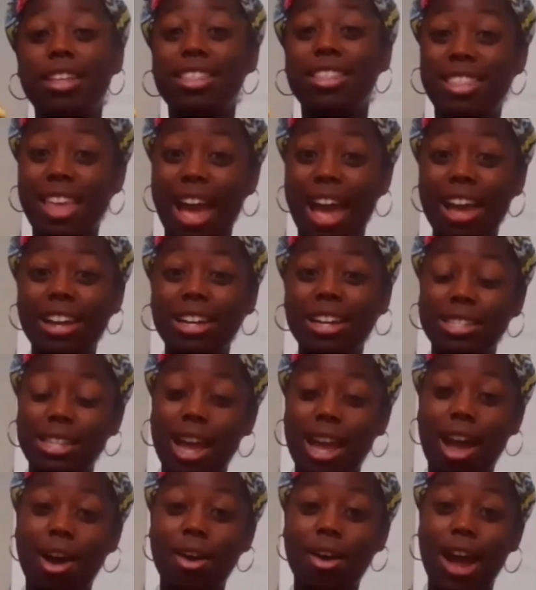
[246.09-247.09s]
That is
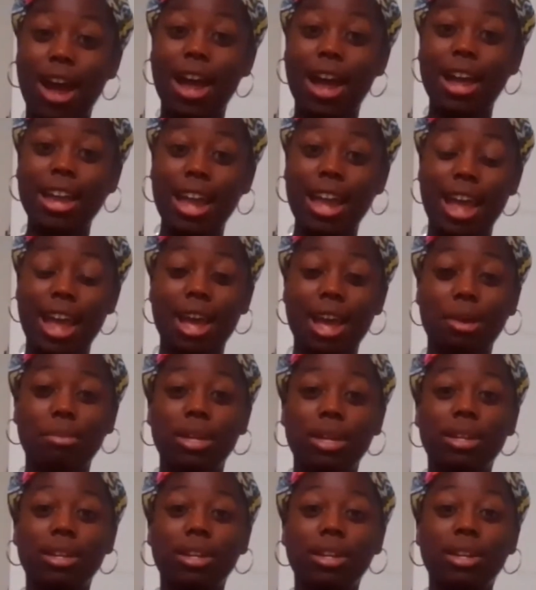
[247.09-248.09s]
how I
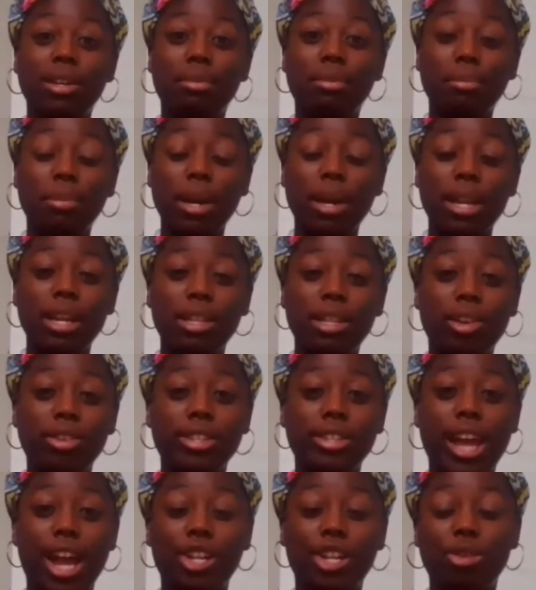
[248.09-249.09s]
am putting
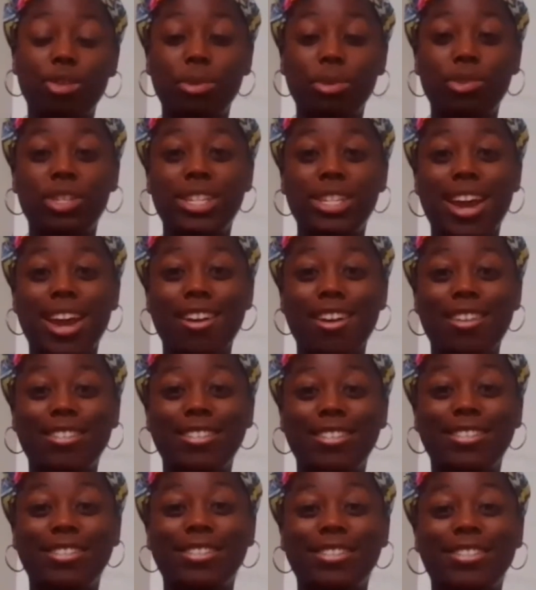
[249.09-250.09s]
those attributes down.